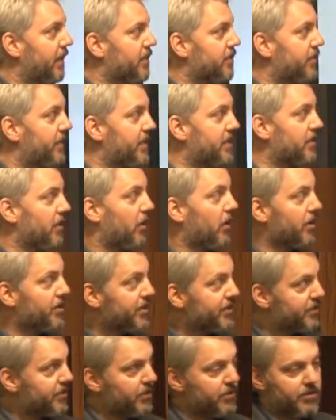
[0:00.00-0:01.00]
So these large
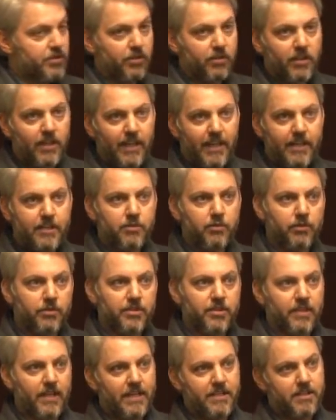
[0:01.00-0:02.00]
institutional clients will
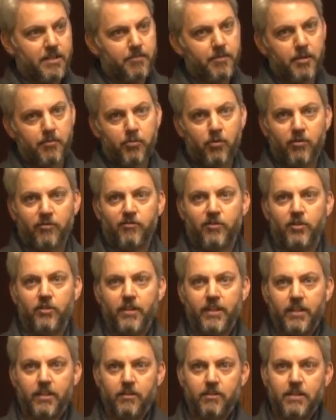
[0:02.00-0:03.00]
slice up their
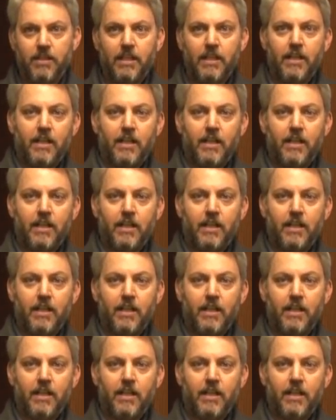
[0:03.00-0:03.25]
portfolio